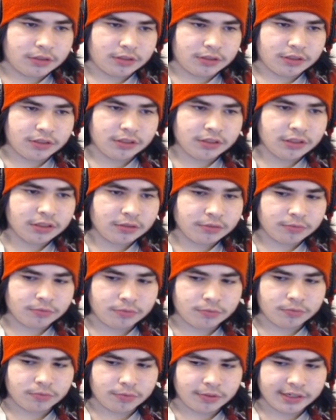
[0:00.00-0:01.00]
I think I'd
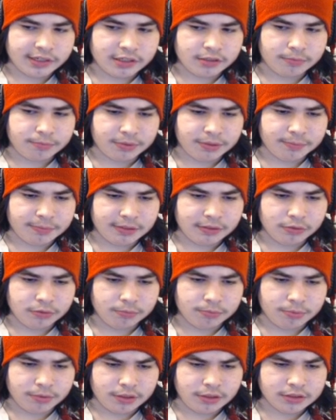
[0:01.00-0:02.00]
rather be my
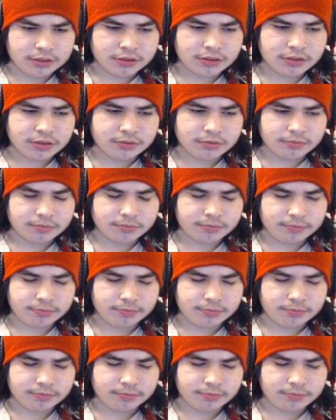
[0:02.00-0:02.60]
own boss